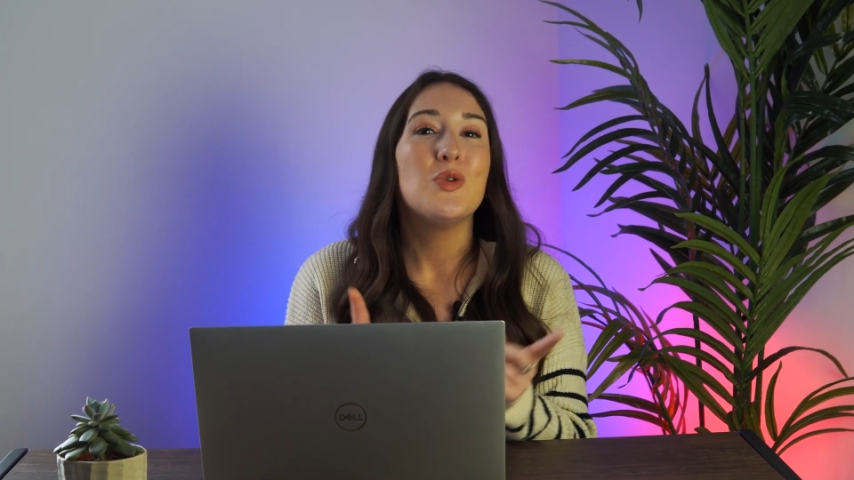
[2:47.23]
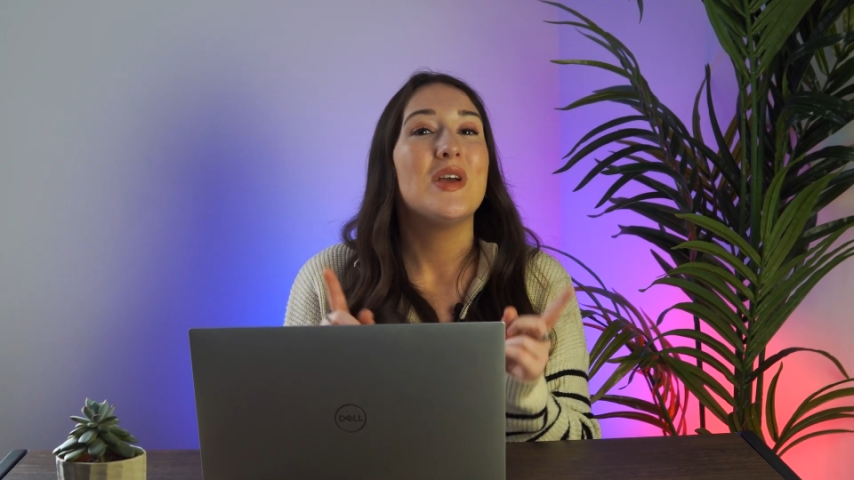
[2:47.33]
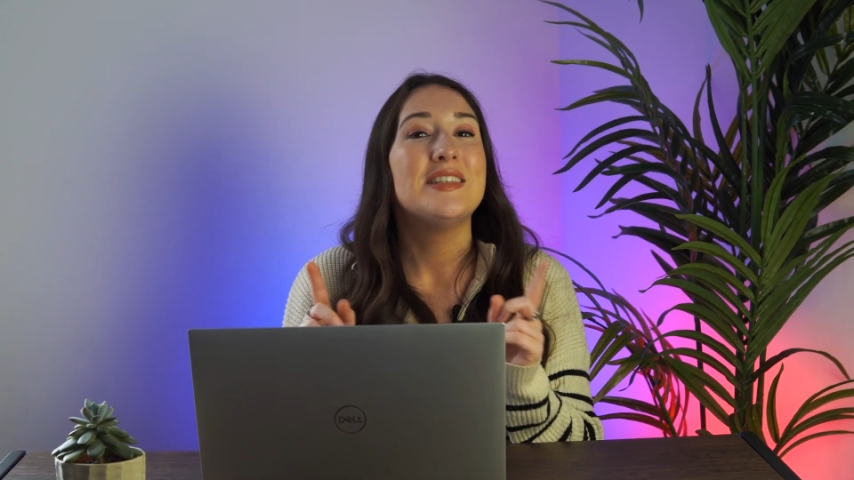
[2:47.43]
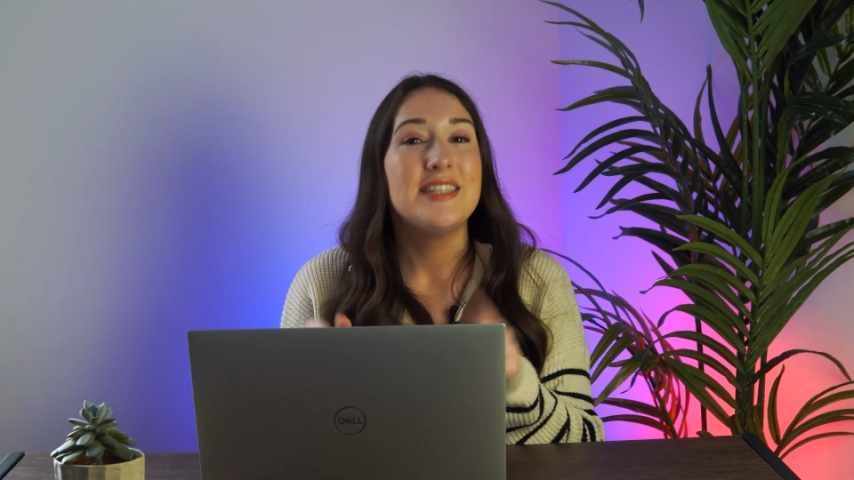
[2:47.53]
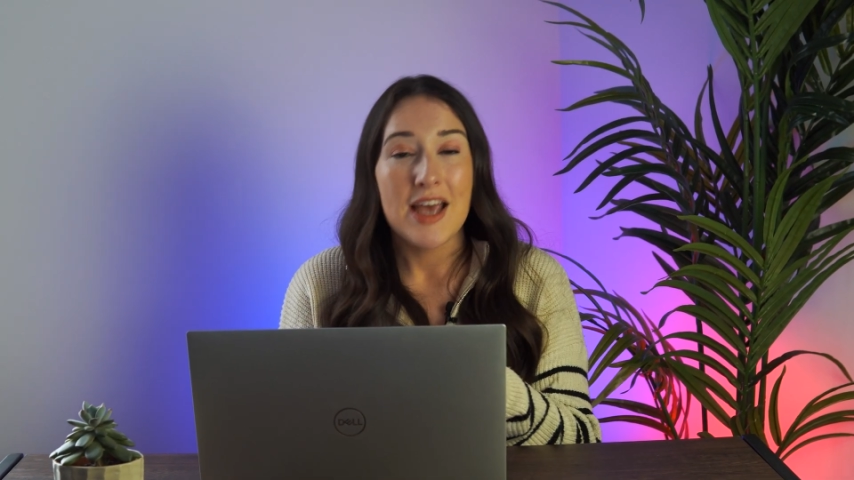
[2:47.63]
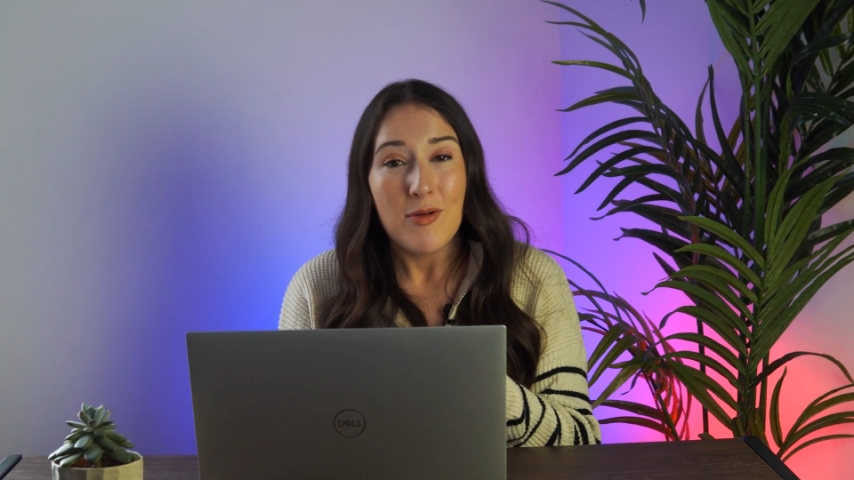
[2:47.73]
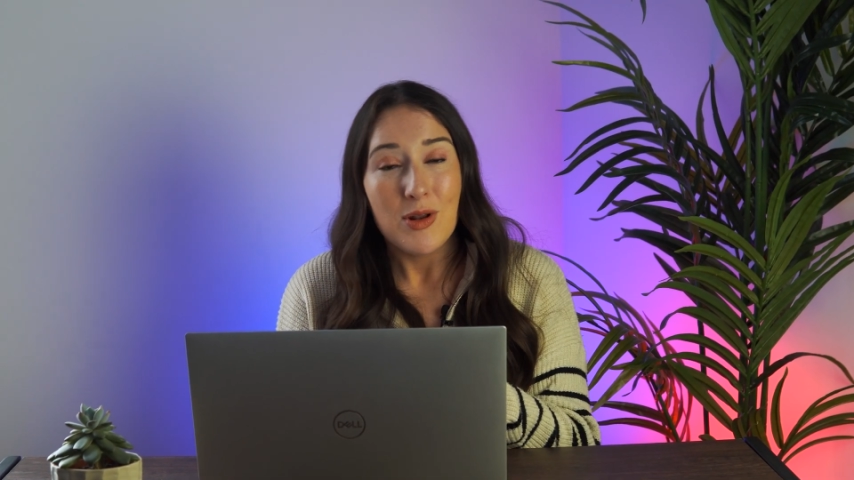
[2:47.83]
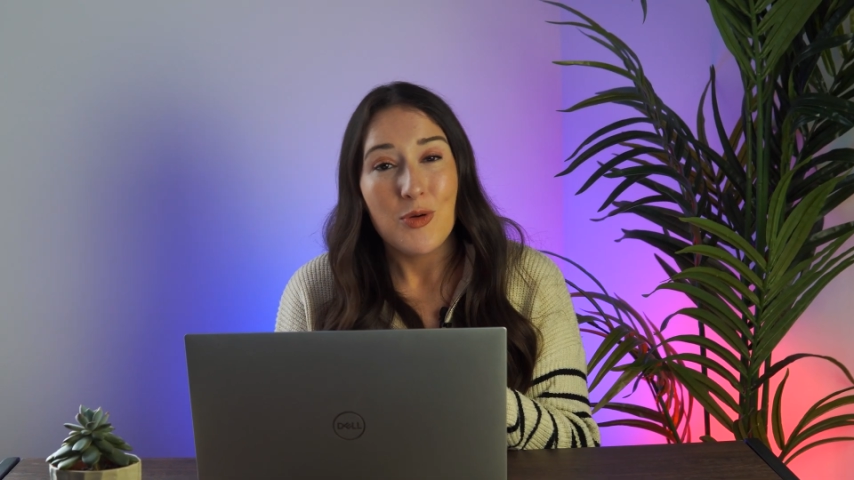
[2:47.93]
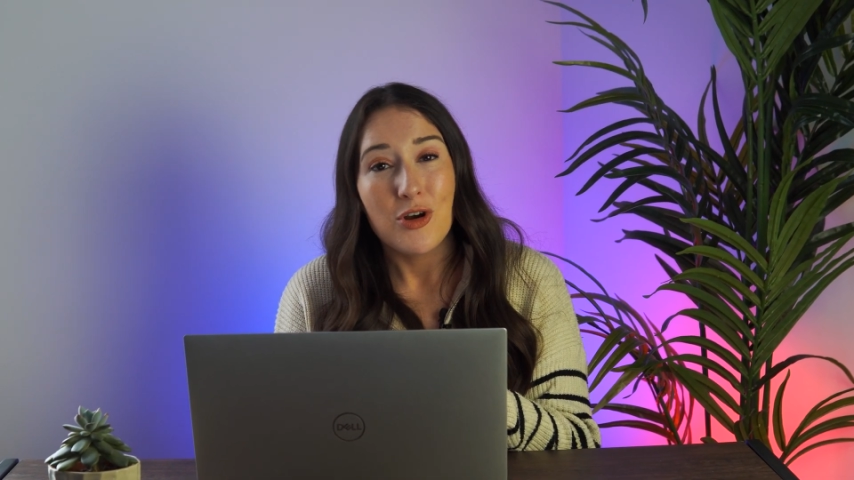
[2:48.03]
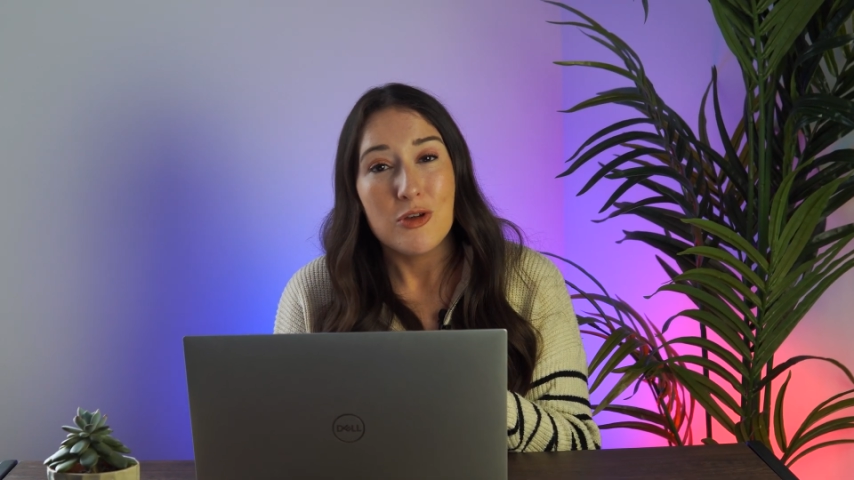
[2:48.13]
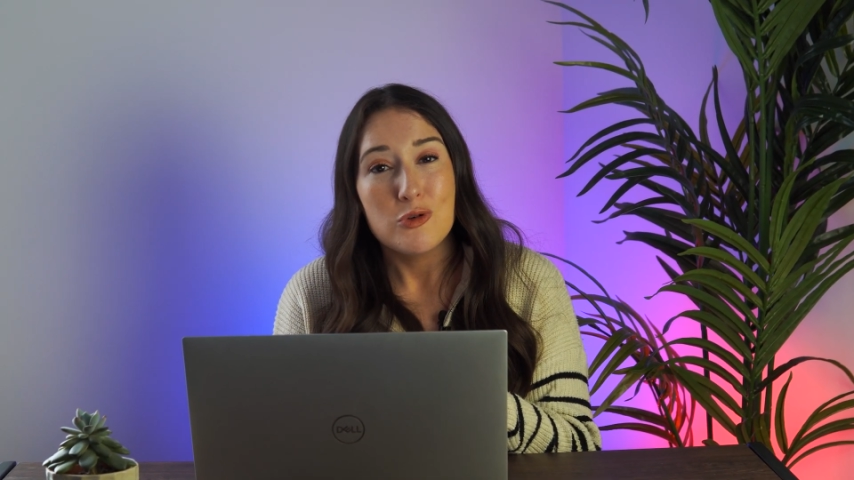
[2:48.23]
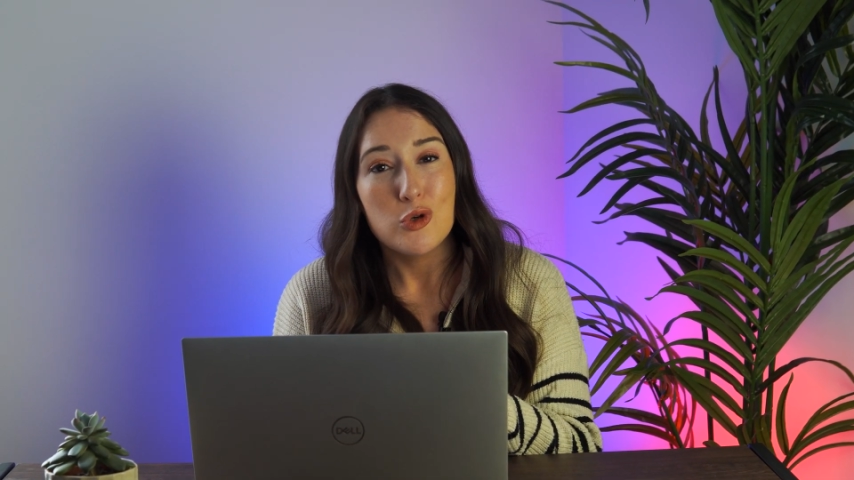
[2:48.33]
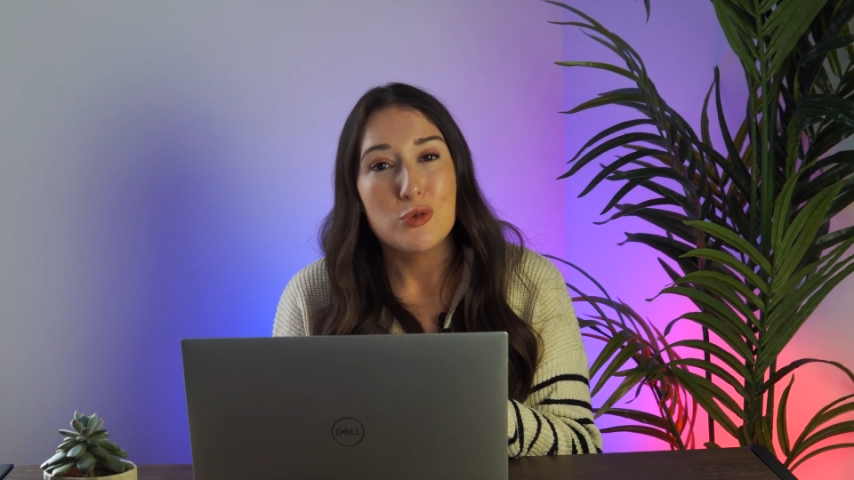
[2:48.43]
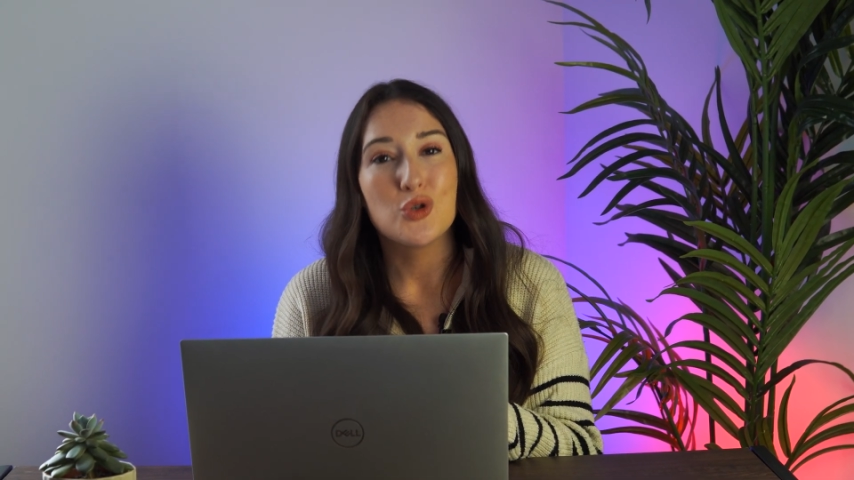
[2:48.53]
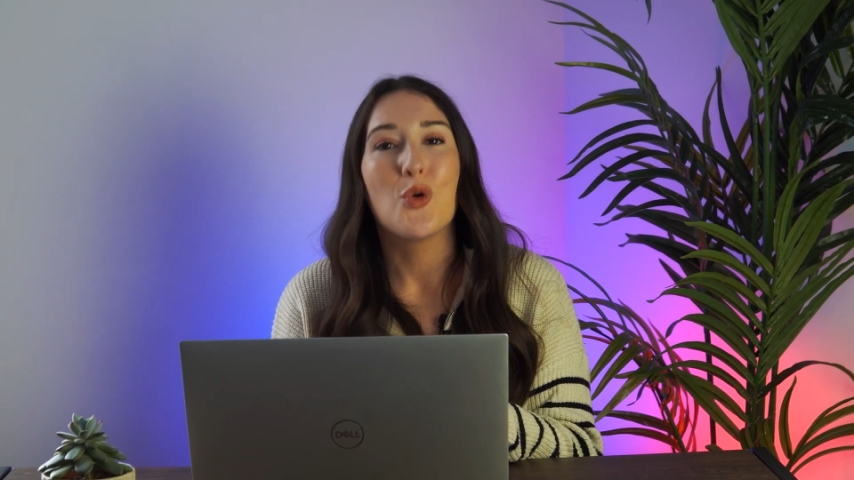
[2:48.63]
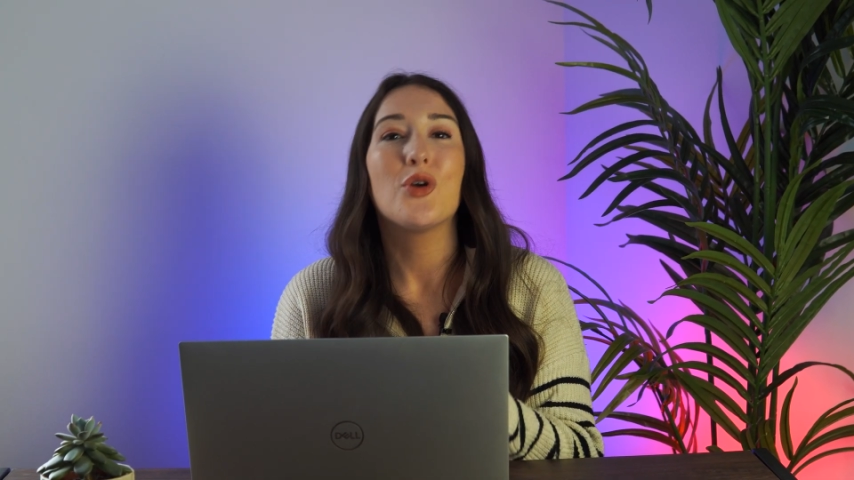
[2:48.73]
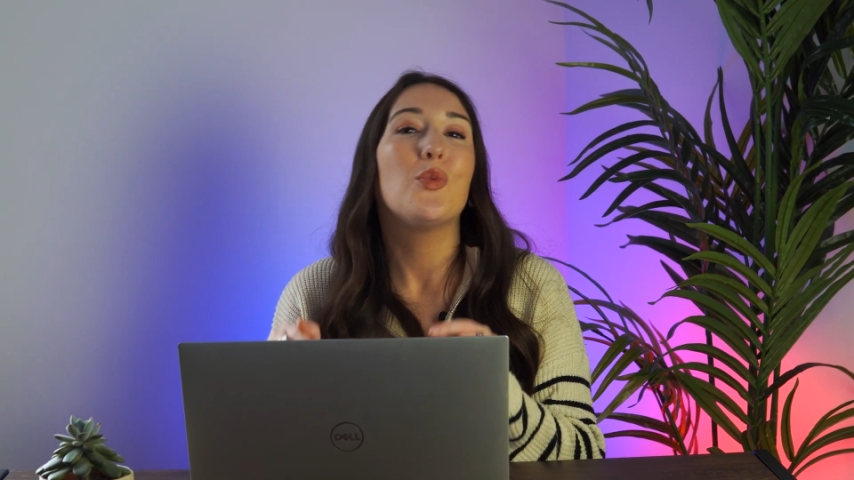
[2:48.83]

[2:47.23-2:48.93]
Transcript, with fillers: is download our YouTube short